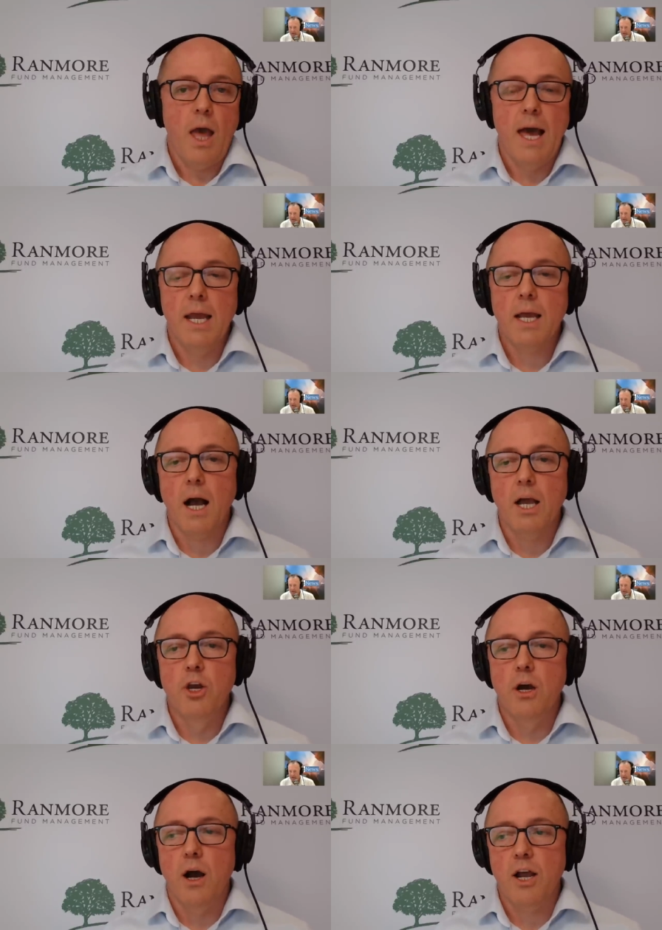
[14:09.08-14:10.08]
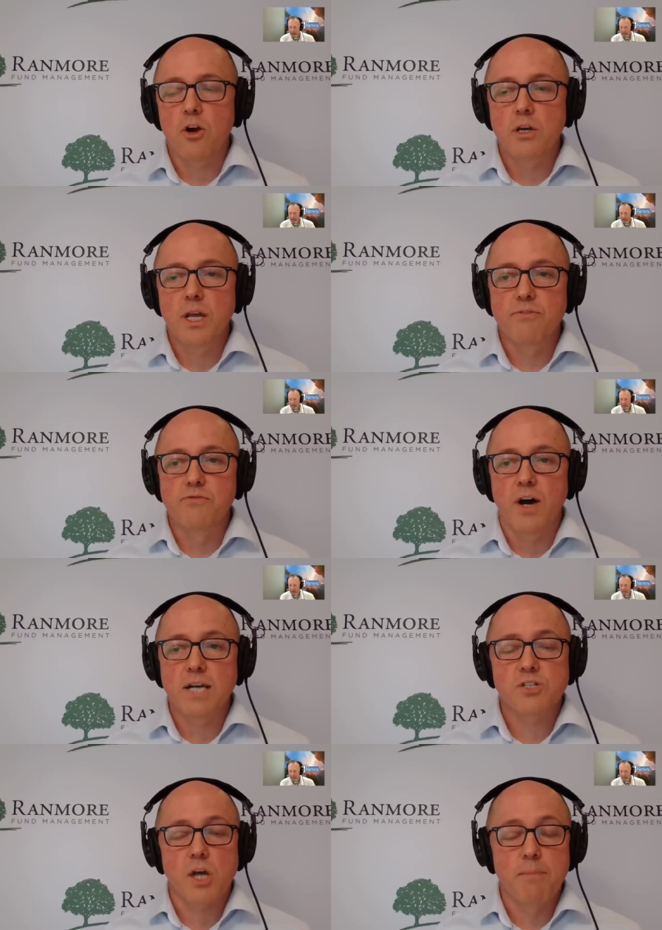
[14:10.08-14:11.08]
Alec, you know, I can't give
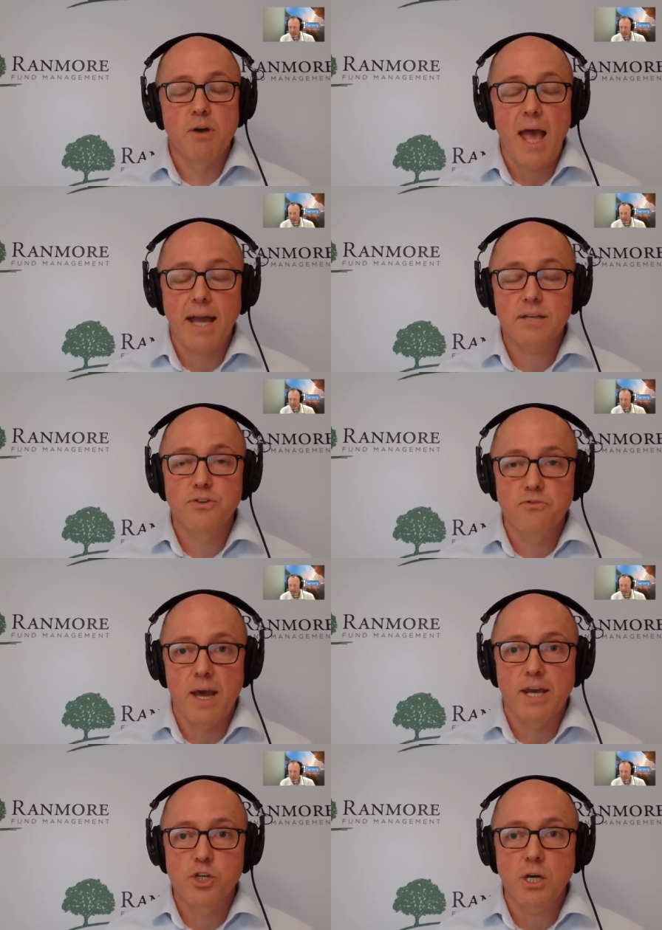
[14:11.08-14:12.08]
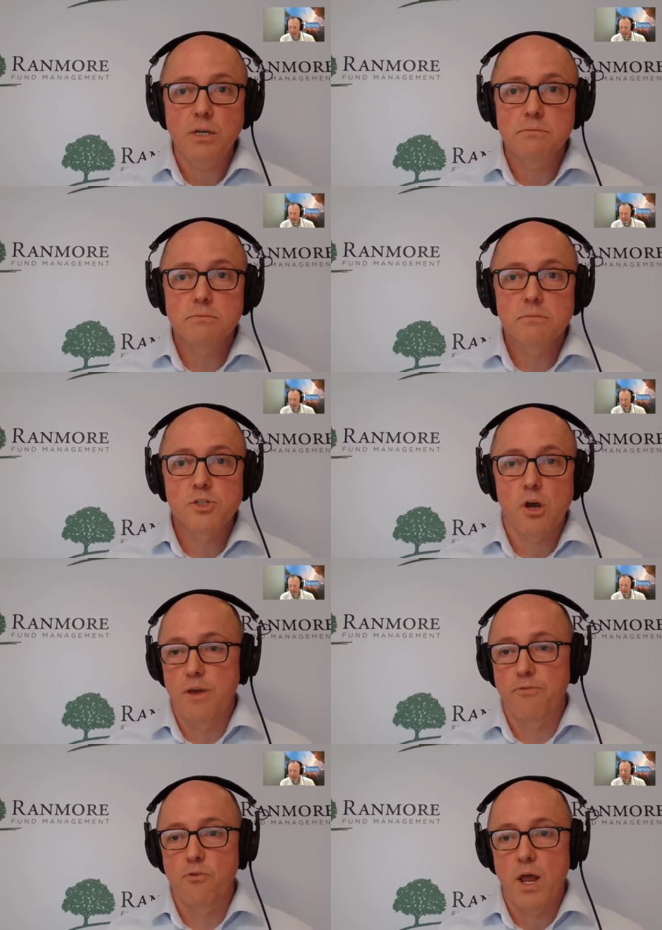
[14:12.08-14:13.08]
advice. I'm an active manager. So
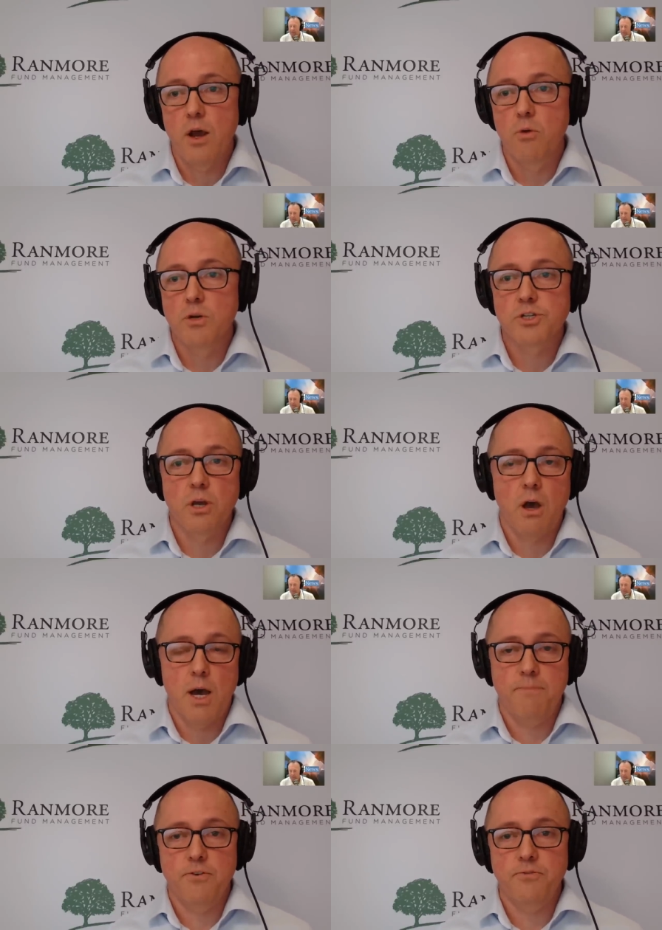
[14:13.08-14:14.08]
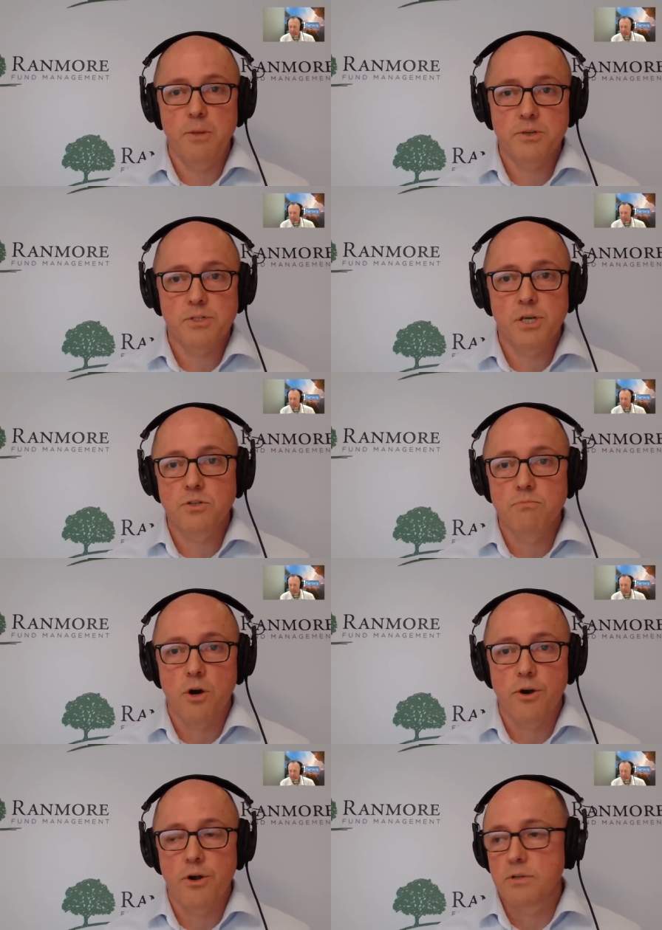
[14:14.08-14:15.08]
if Renault was to go up 50%
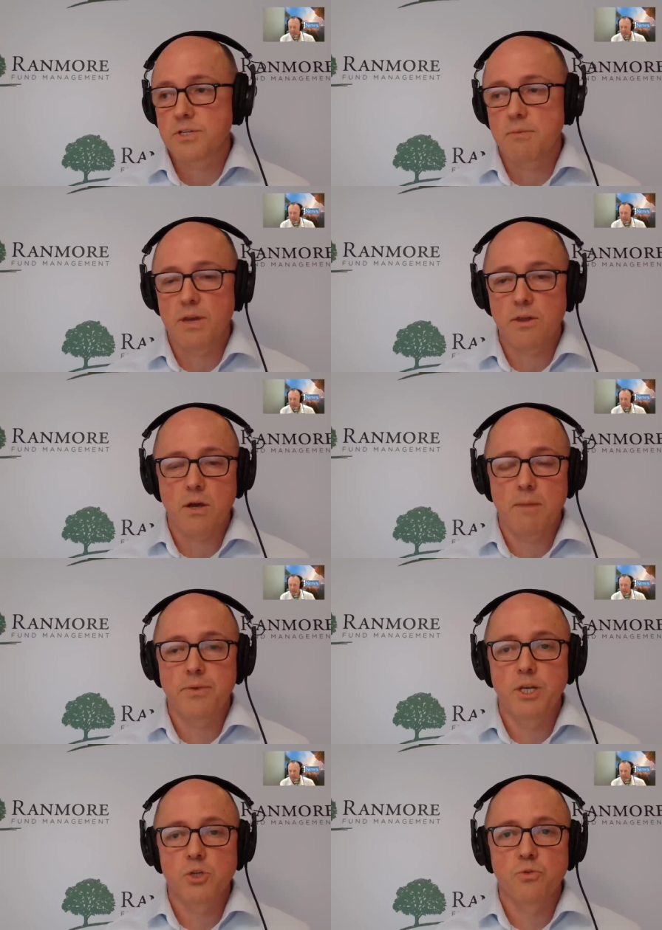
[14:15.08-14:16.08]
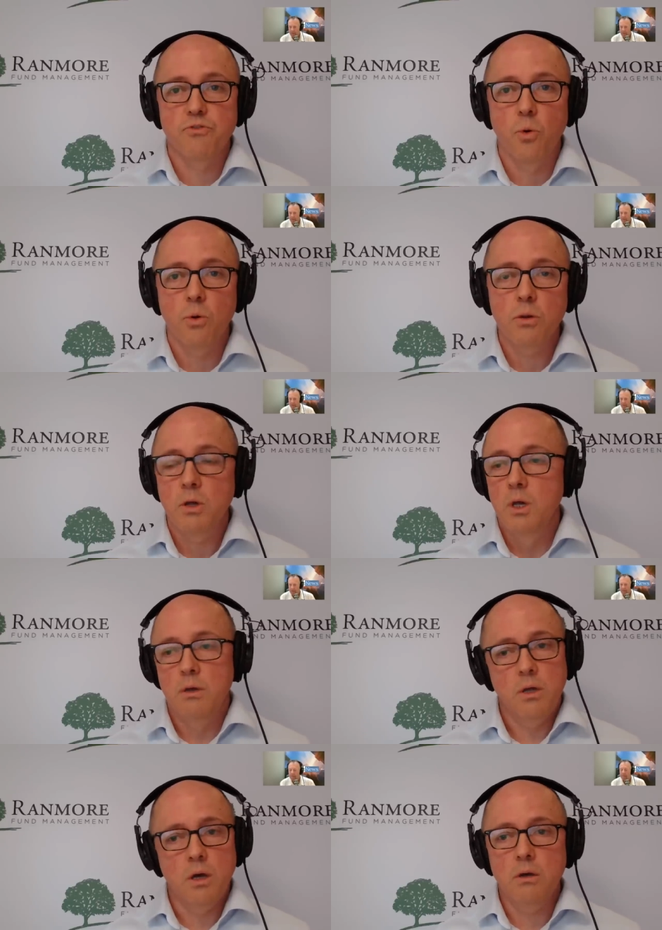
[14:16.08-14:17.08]
tomorrow and some other companies would fall,
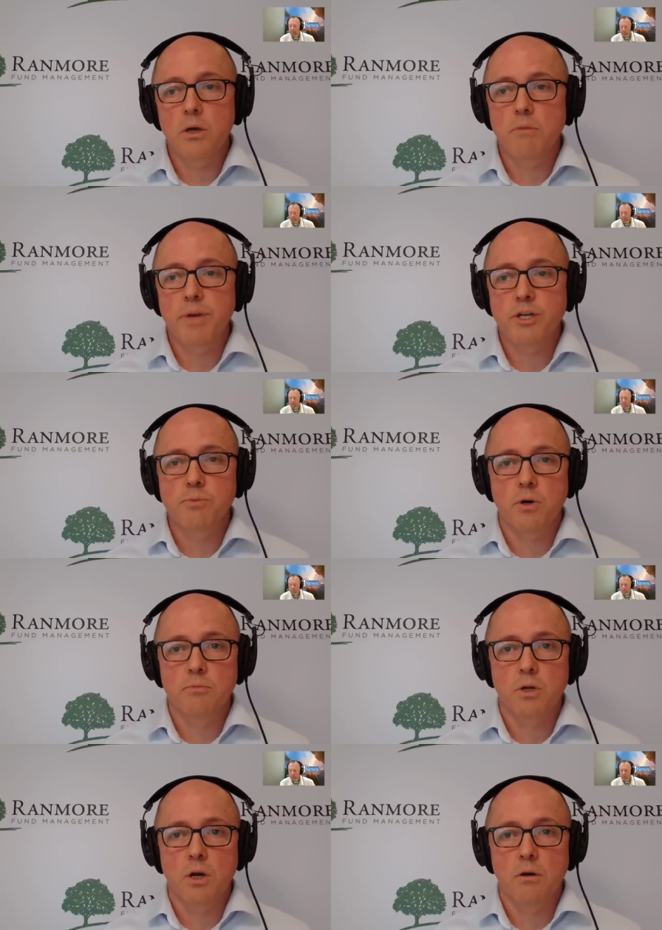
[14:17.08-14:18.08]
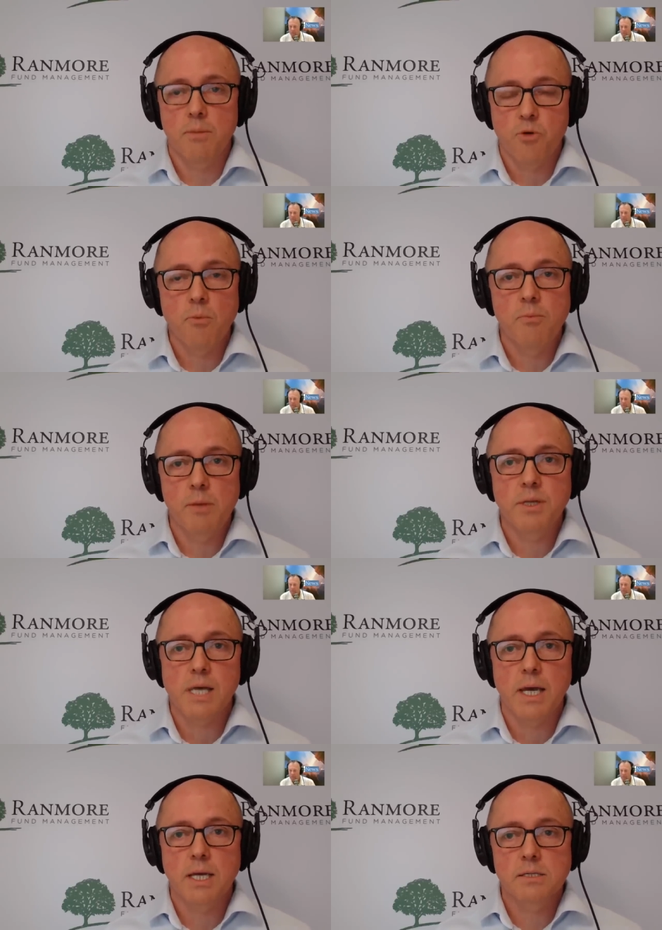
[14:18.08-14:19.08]
you know, you can bet your bottom dollar I'd probably be
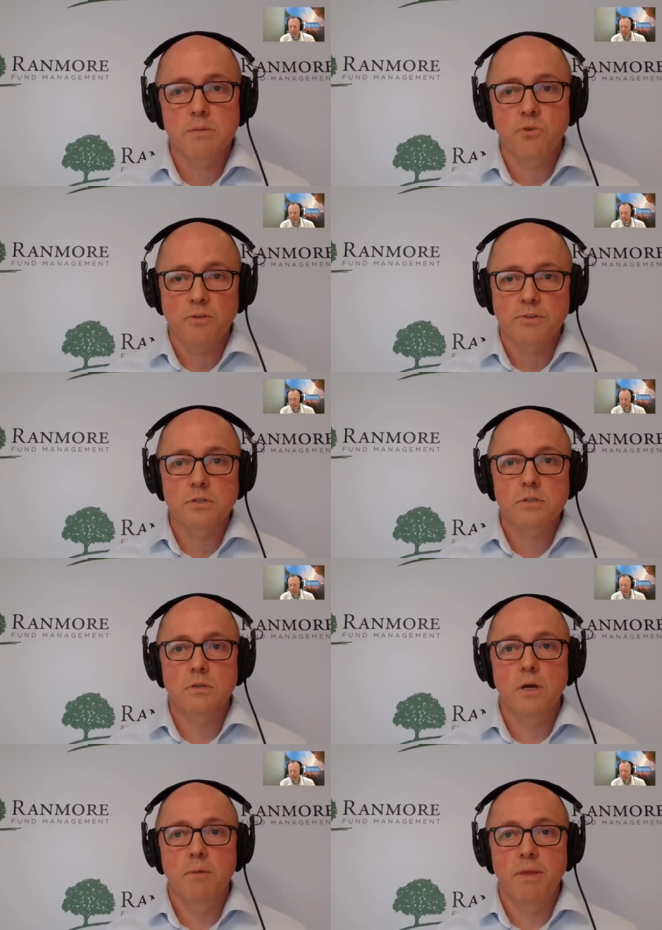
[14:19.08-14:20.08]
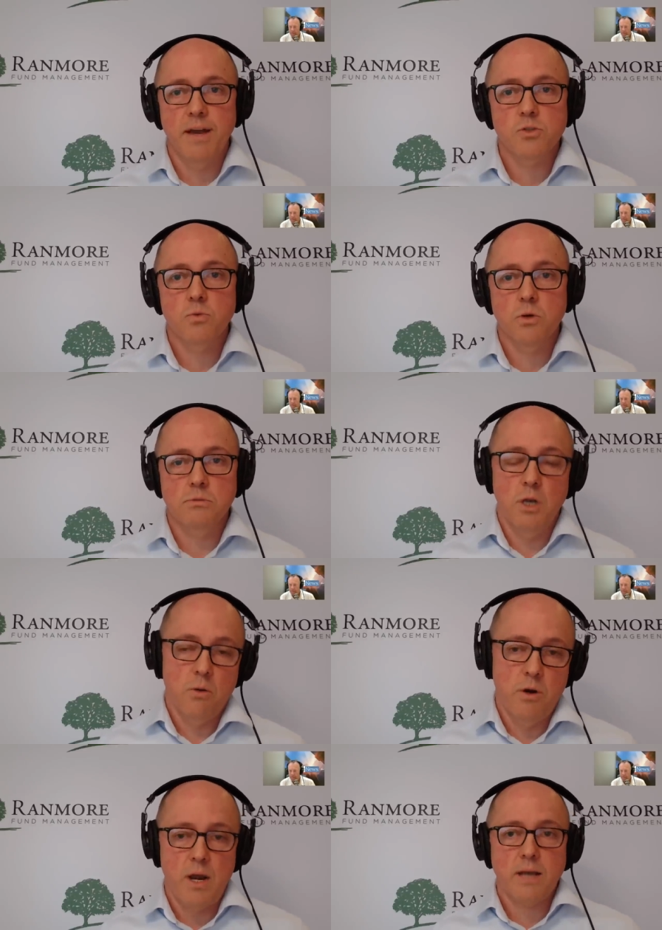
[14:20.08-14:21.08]
taking some profits. I mean, that's what, you know,
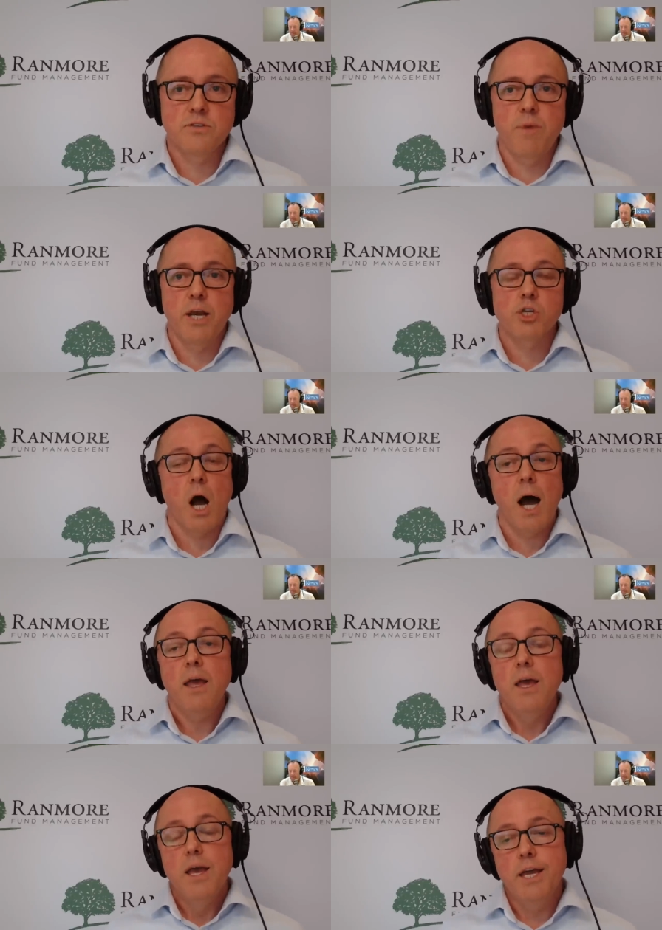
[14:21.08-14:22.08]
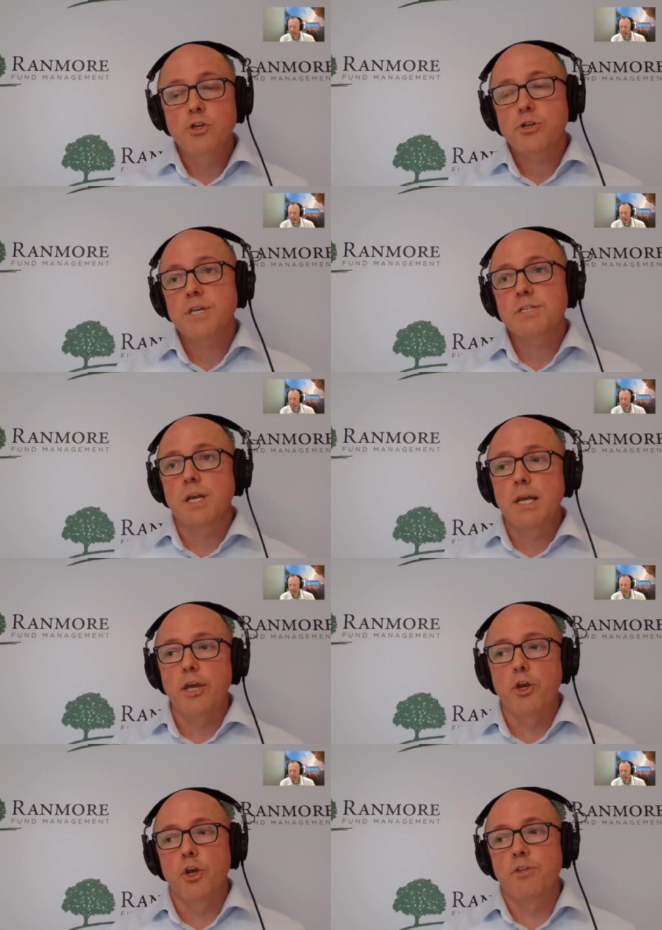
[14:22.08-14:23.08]
we're an active manager. I, interestingly,
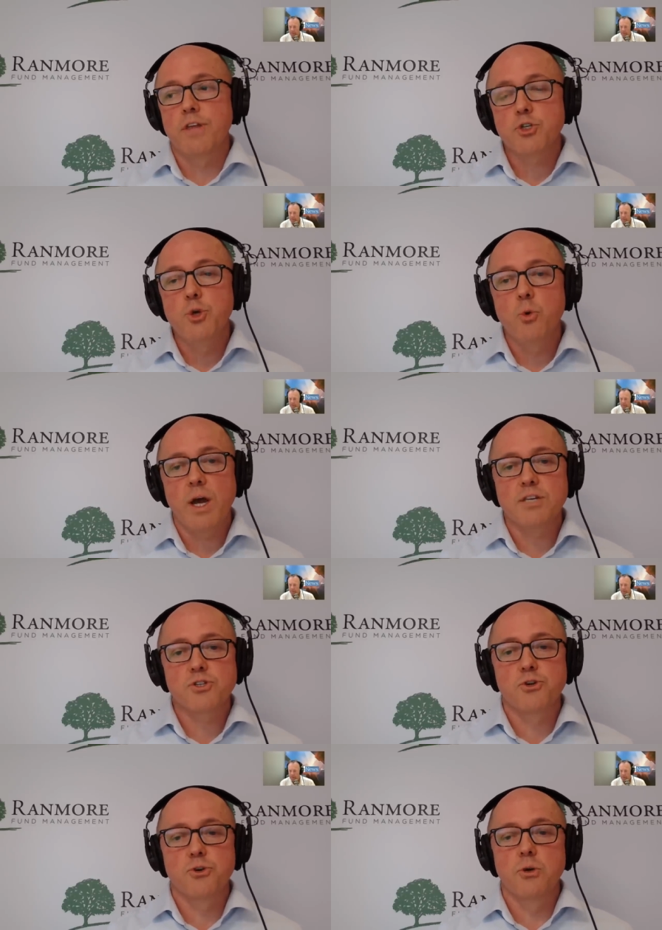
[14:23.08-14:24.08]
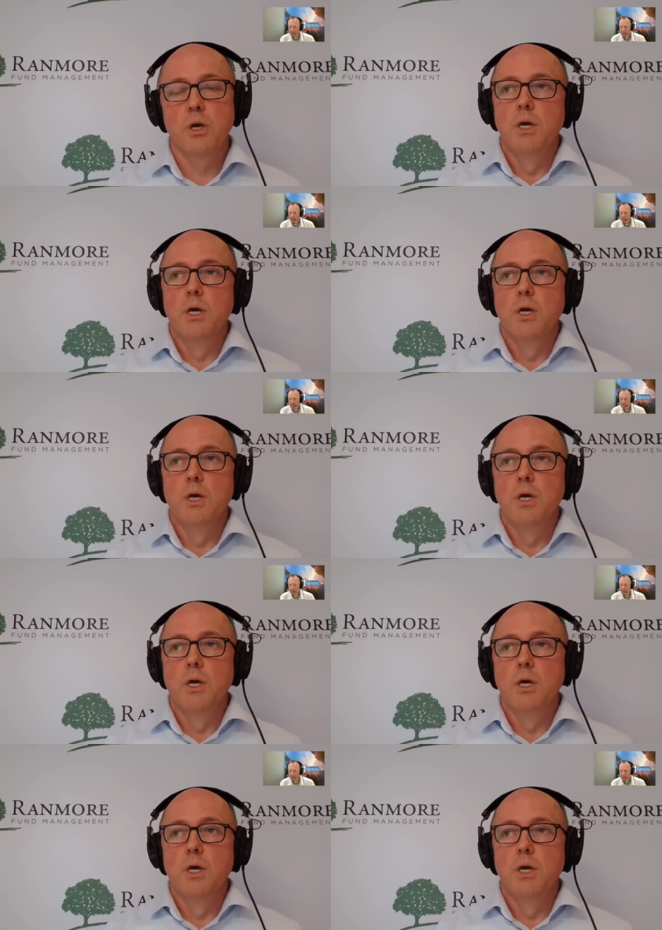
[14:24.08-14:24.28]
you know, there are two ways to,